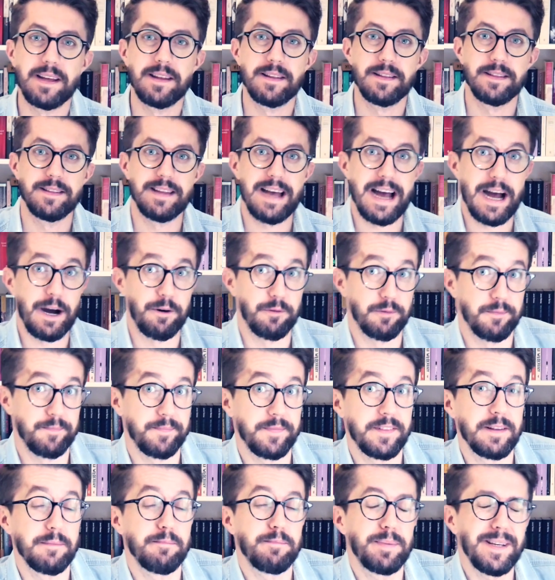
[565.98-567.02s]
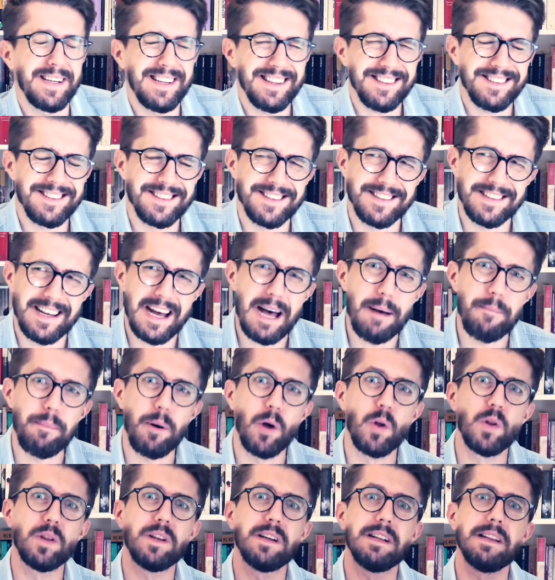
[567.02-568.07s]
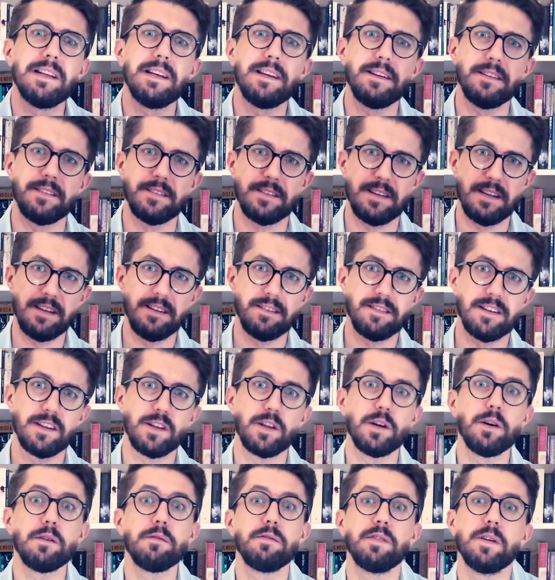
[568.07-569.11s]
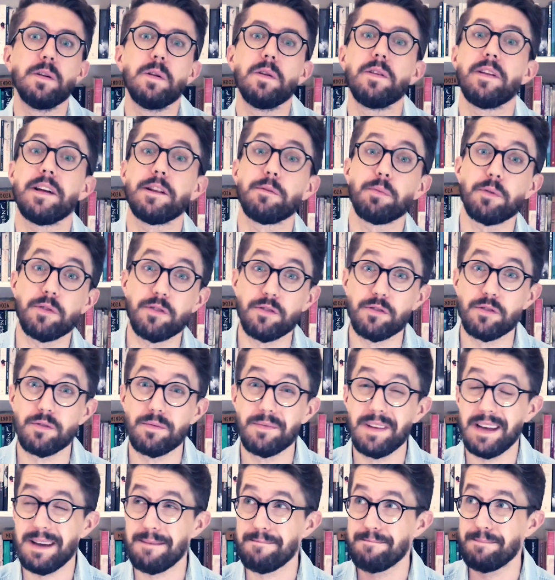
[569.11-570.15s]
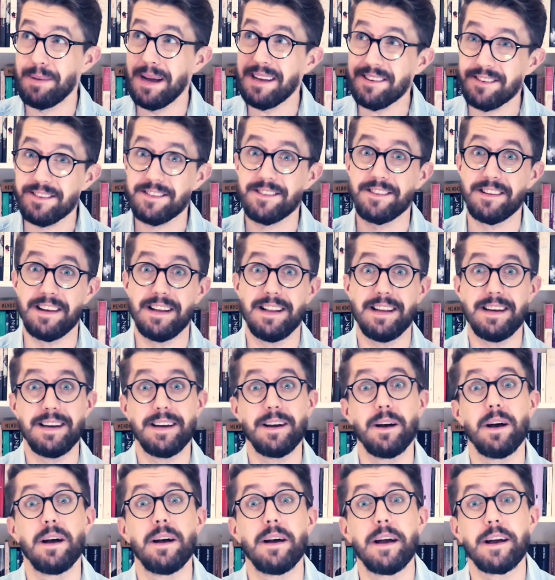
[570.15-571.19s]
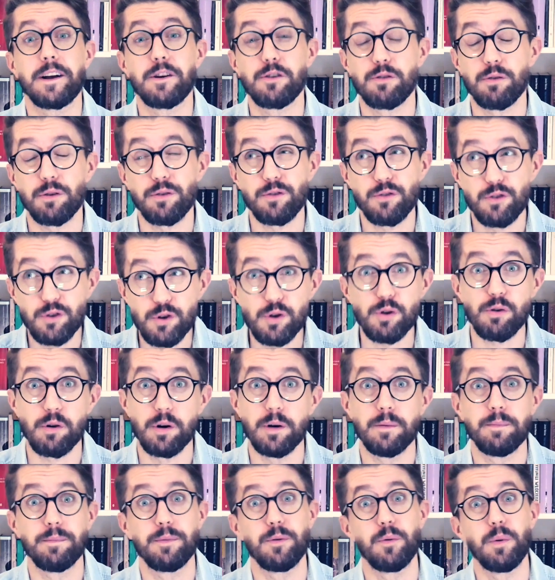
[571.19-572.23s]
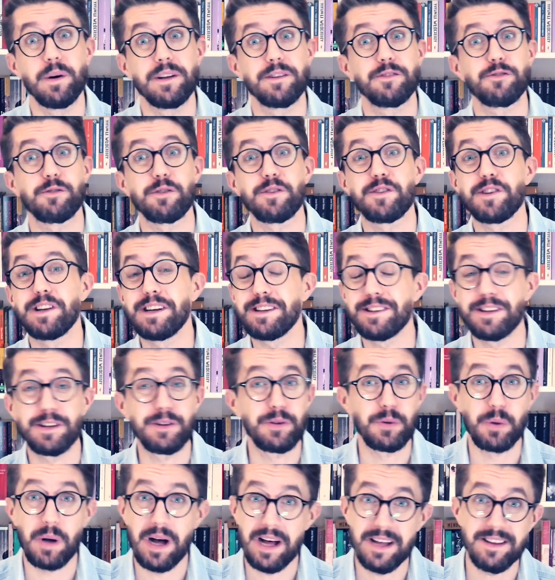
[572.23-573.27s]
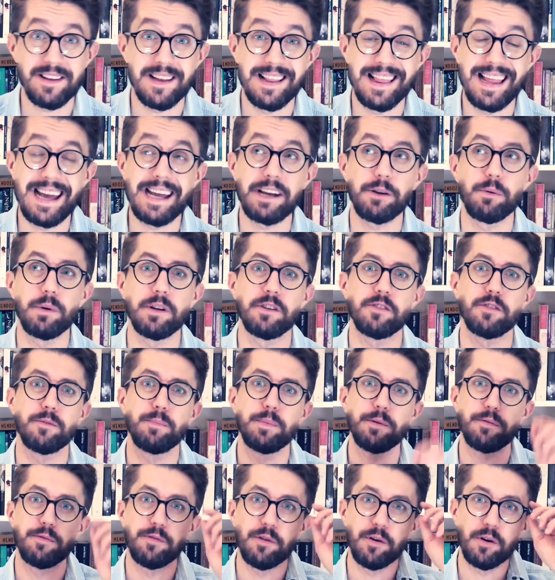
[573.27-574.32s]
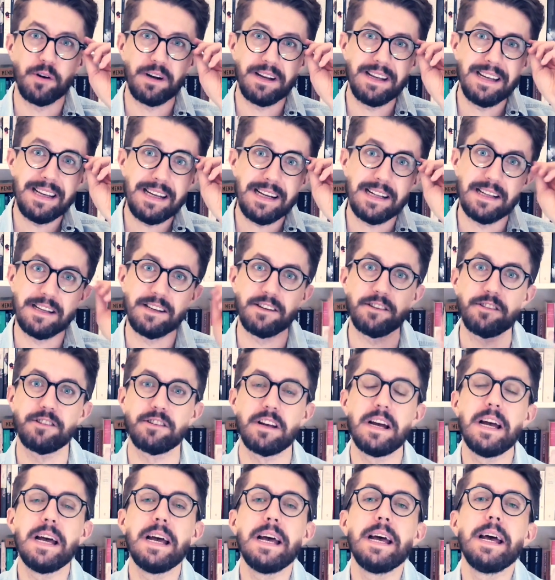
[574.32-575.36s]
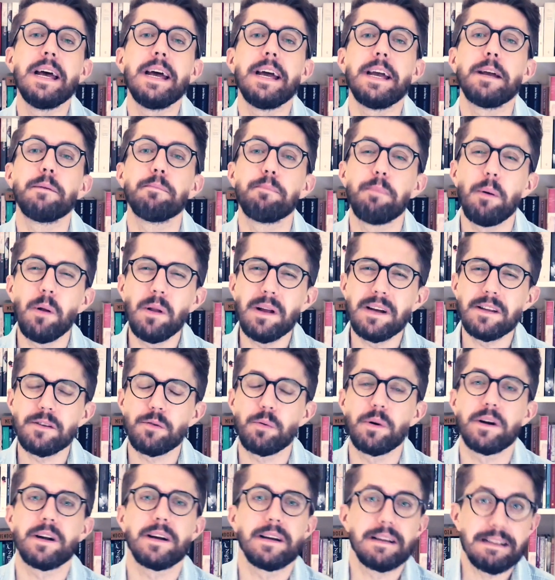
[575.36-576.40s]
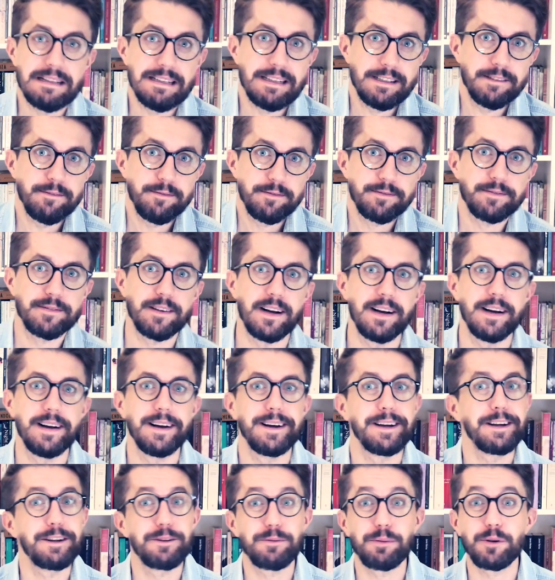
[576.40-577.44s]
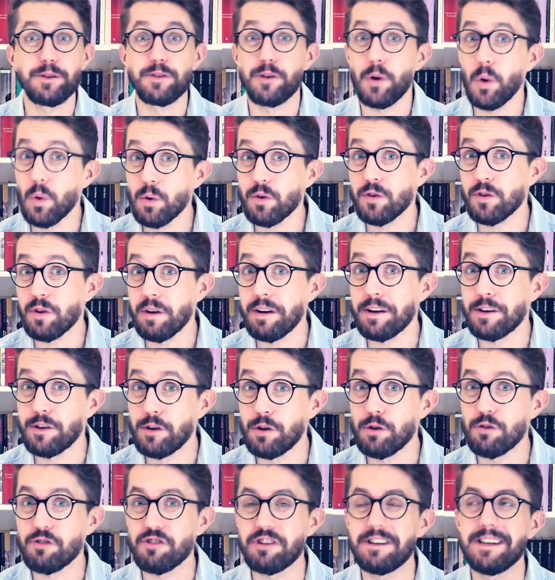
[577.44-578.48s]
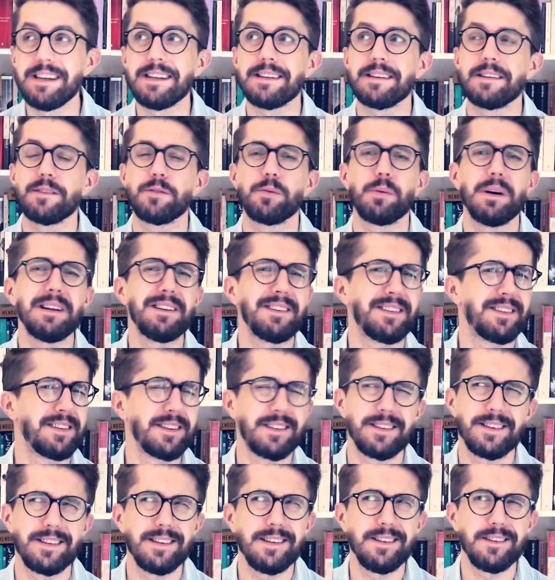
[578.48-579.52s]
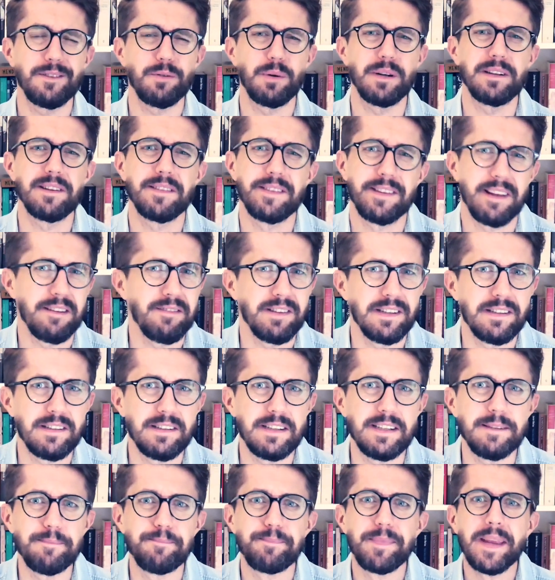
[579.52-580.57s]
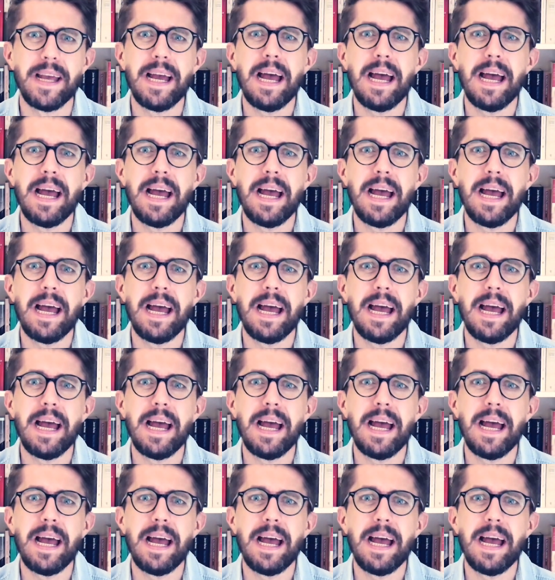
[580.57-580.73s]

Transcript: Now, the biggest snub on the list is a novel that was a bestseller across Europe when translated to other languages before English. In Poland, where I live, it was also a huge hit in 2016, 2017.